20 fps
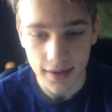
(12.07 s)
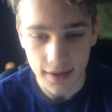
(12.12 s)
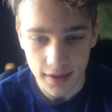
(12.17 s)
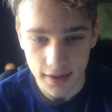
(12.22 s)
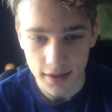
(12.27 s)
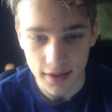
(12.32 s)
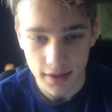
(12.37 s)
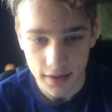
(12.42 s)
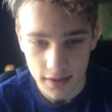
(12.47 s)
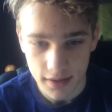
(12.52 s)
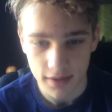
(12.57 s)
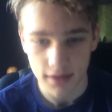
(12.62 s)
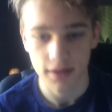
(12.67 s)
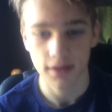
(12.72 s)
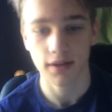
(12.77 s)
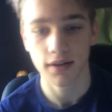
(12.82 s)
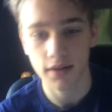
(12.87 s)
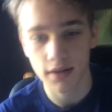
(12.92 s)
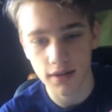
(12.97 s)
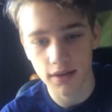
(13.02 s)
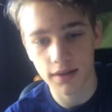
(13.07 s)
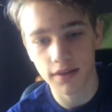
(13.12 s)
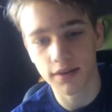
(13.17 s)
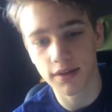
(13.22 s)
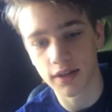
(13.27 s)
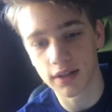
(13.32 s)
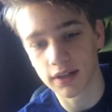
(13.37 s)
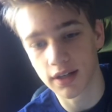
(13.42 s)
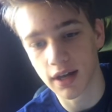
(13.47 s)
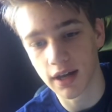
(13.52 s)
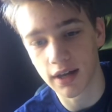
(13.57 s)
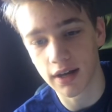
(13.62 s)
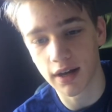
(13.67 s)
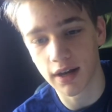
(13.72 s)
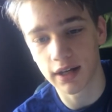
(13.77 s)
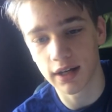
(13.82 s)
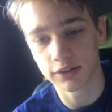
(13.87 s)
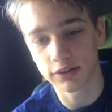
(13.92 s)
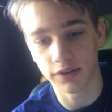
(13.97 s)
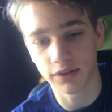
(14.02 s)
I think I
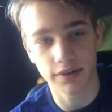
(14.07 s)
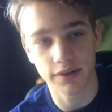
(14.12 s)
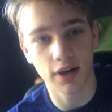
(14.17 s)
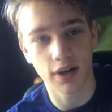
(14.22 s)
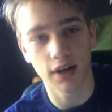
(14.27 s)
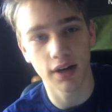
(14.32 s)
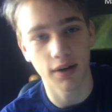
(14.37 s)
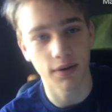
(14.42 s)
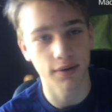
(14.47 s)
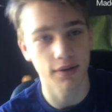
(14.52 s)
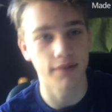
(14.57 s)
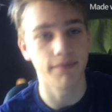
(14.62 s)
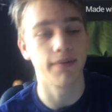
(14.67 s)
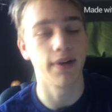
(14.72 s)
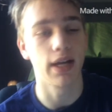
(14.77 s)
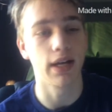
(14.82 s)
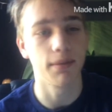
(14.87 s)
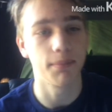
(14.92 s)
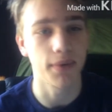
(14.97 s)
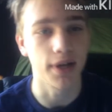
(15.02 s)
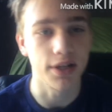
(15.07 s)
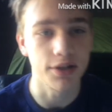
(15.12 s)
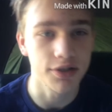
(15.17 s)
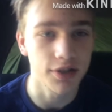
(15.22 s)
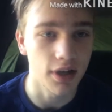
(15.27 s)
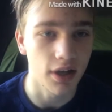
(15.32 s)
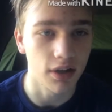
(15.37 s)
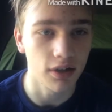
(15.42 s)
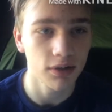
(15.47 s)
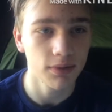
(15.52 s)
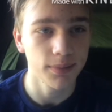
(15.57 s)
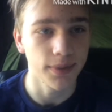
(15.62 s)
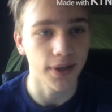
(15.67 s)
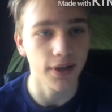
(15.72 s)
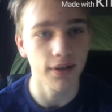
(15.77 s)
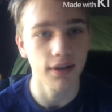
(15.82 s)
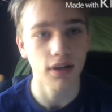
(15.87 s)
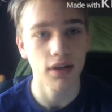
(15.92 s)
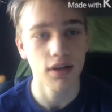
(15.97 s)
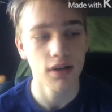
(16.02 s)
actually thought I would abandon my channel,
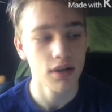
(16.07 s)
but